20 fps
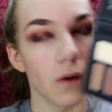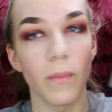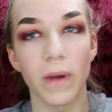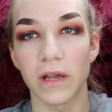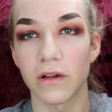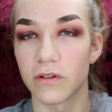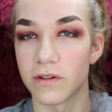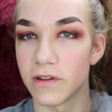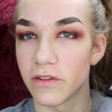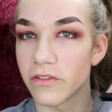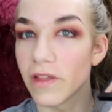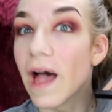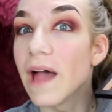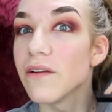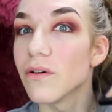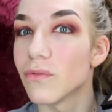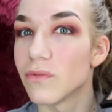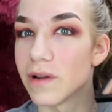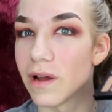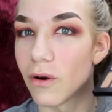Oh my goodness,
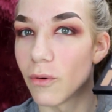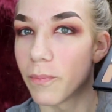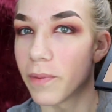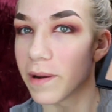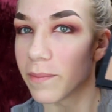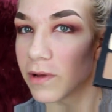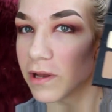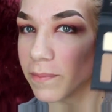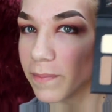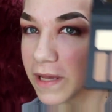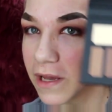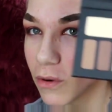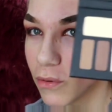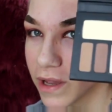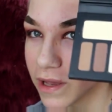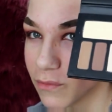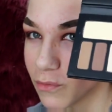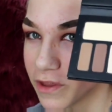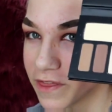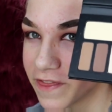I don't know. But I'm gonna be
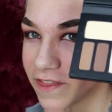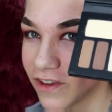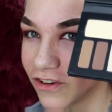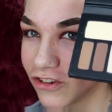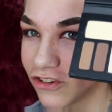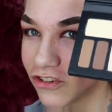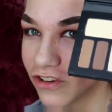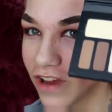going in with this